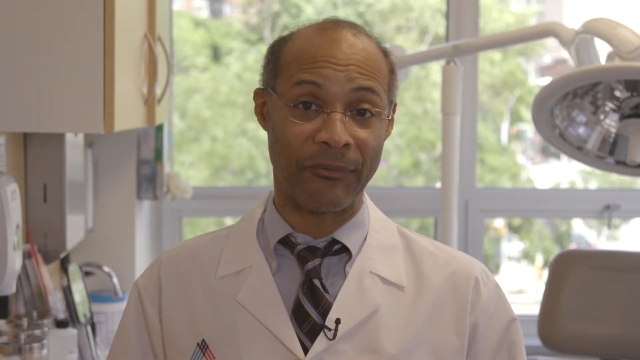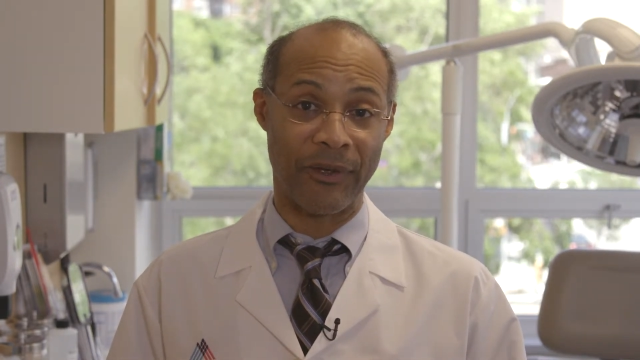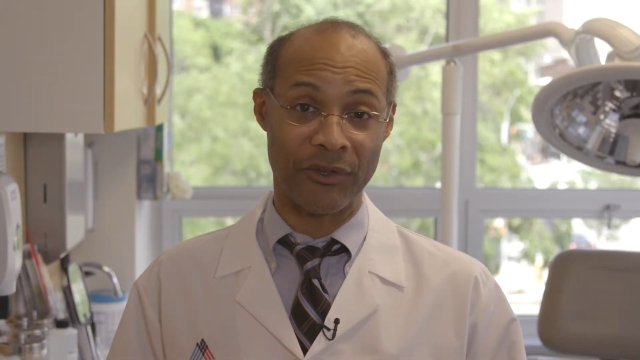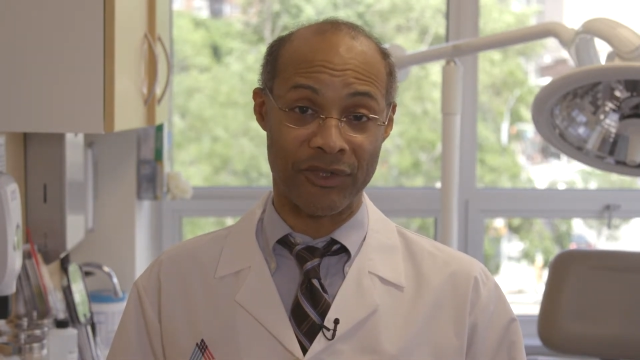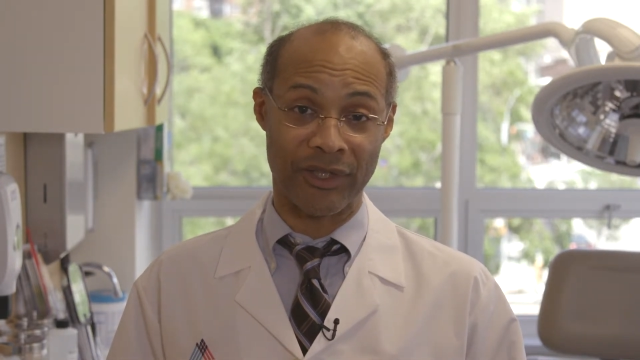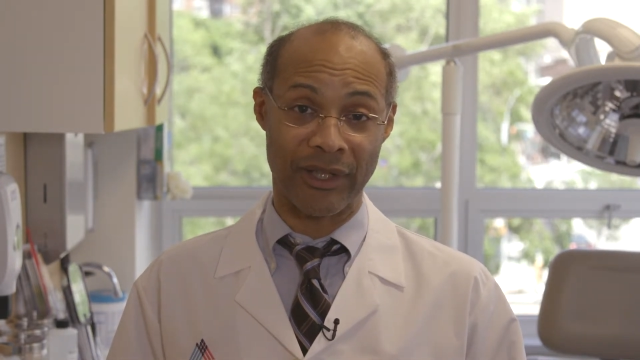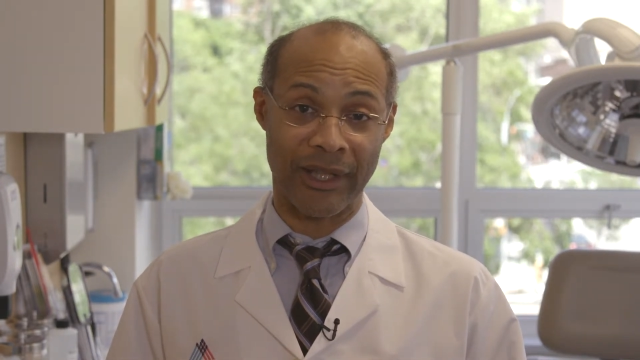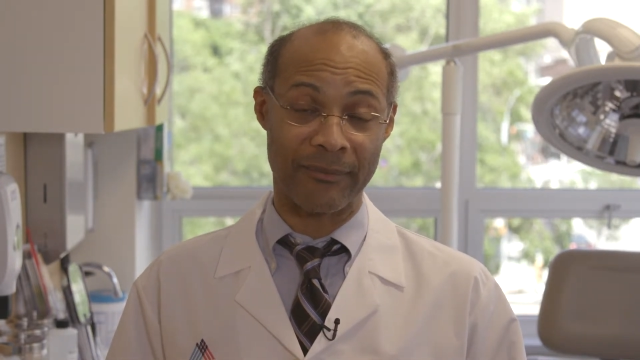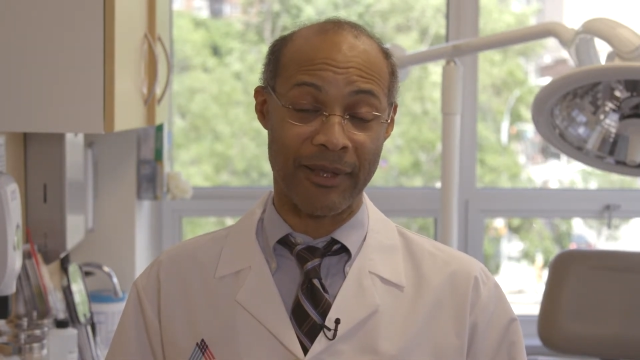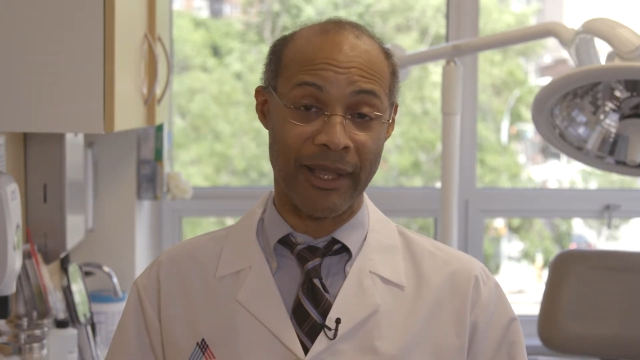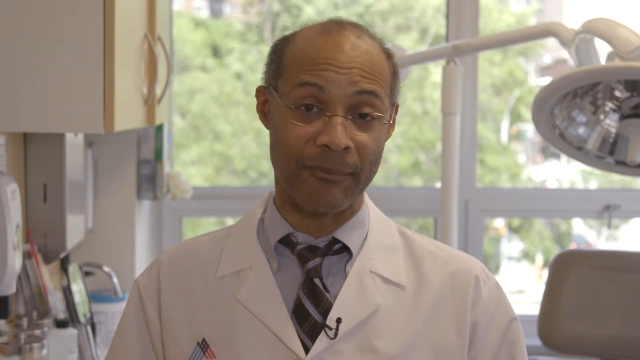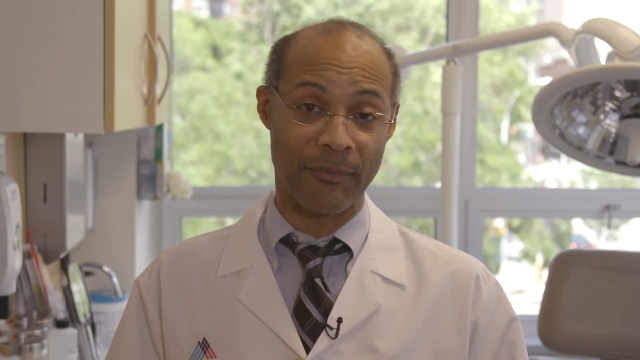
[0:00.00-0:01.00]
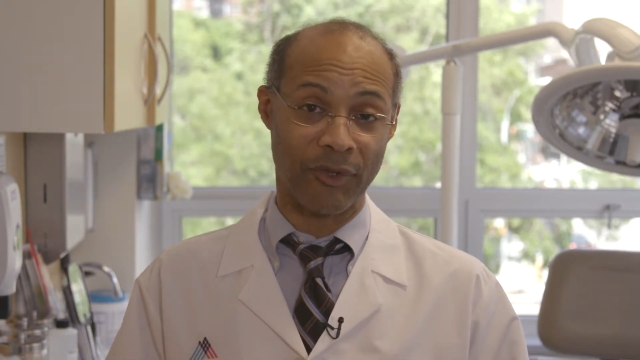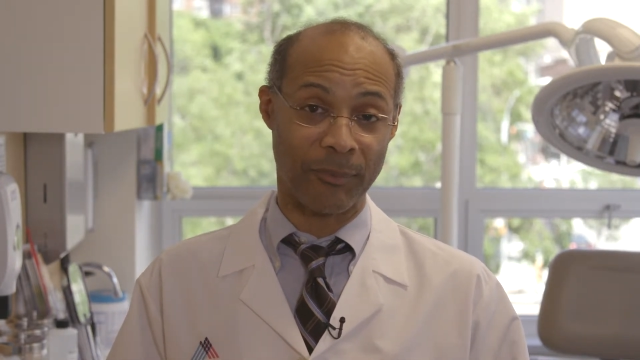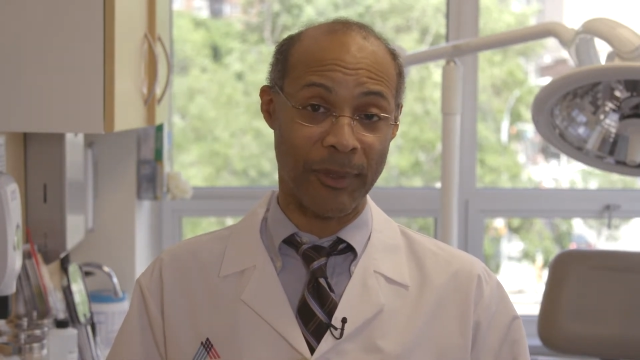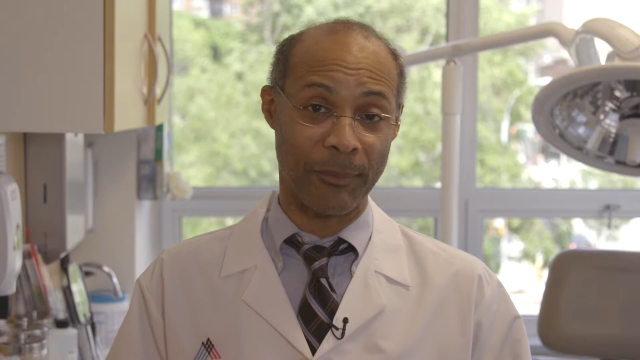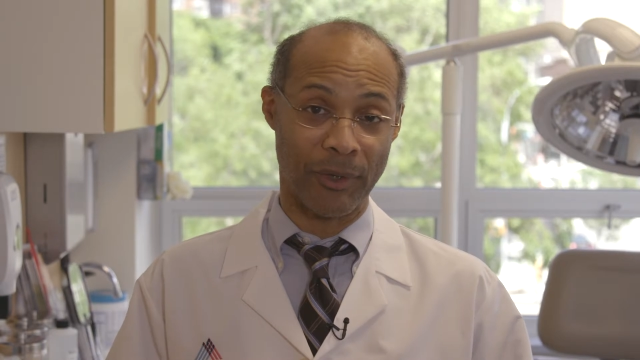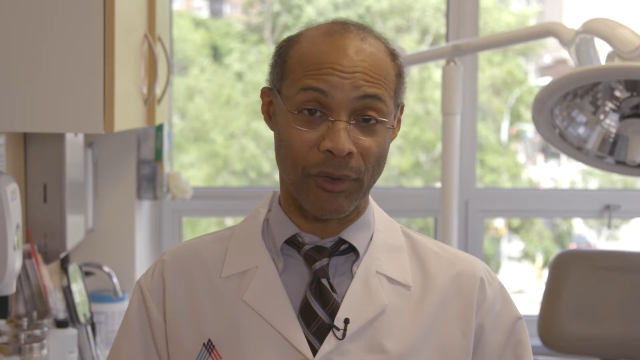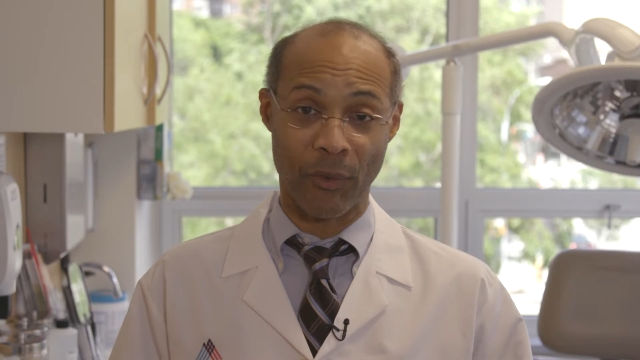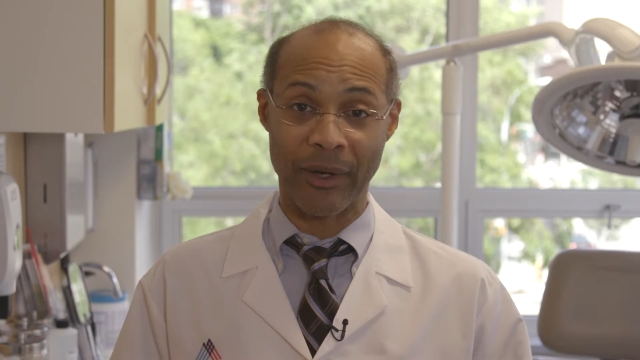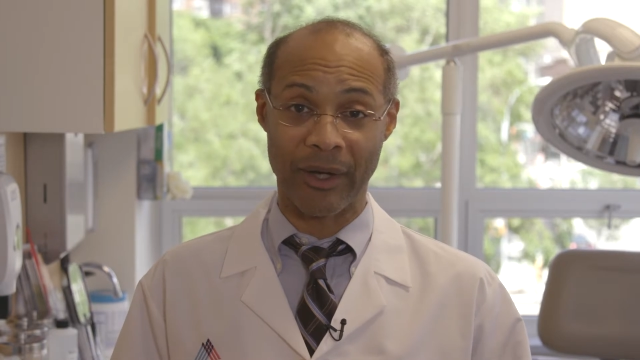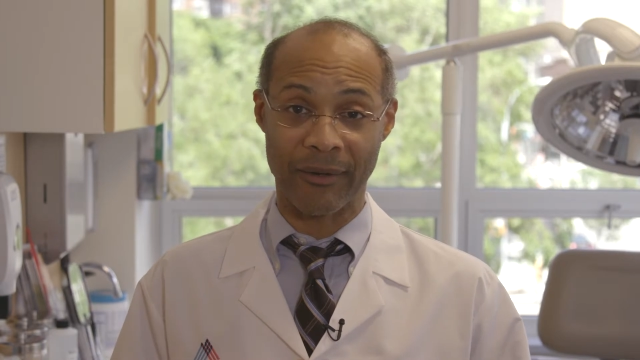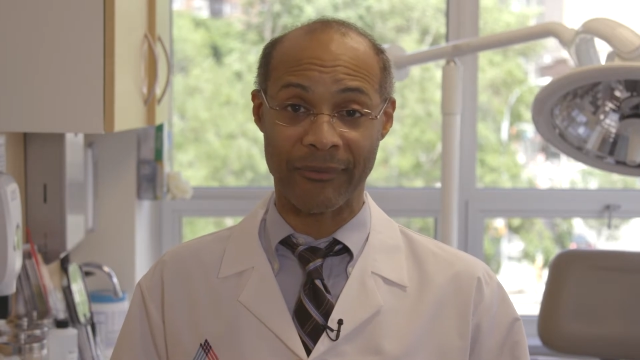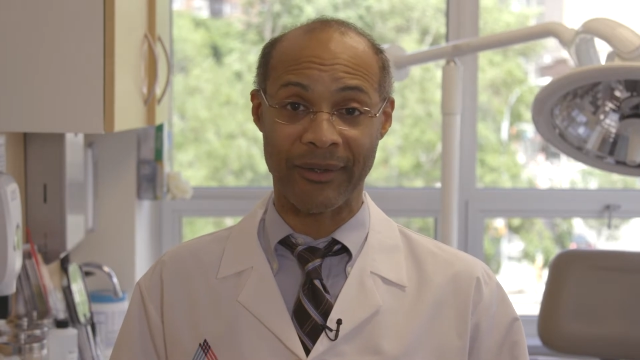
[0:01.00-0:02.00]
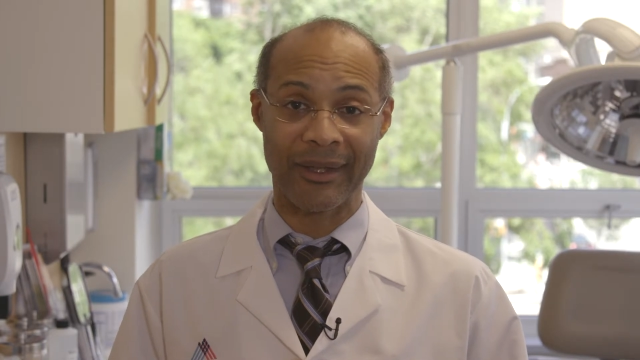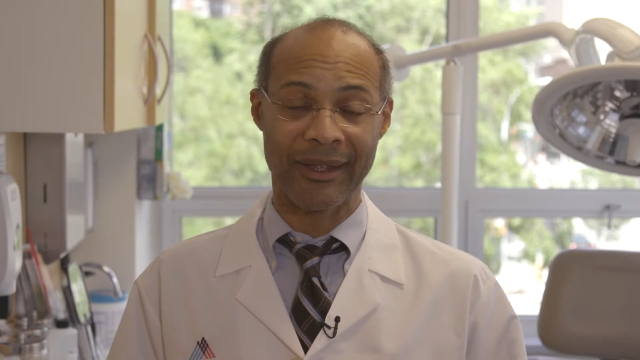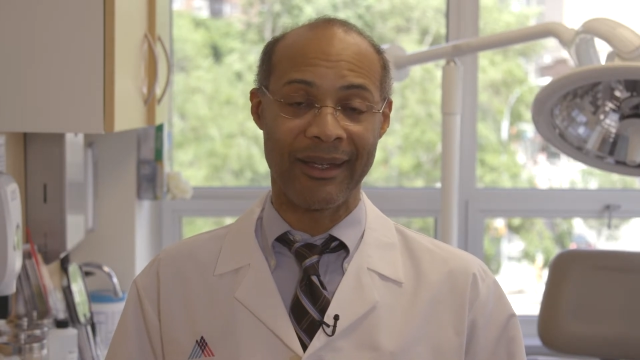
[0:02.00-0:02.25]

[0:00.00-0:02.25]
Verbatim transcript: function that, that most people are aware of.